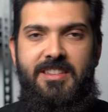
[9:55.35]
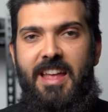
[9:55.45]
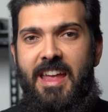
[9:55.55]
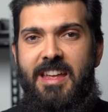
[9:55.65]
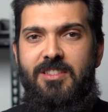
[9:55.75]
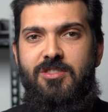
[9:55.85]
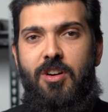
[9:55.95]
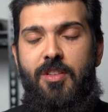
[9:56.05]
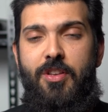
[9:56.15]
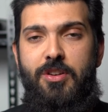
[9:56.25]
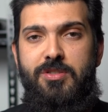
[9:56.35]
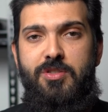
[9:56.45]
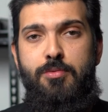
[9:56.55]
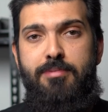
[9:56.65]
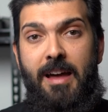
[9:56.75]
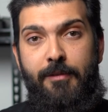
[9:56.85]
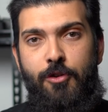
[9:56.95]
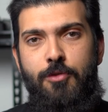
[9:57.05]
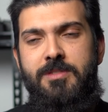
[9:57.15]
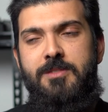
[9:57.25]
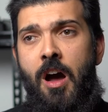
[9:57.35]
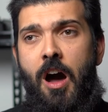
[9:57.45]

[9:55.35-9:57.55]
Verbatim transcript: day inside those two platforms.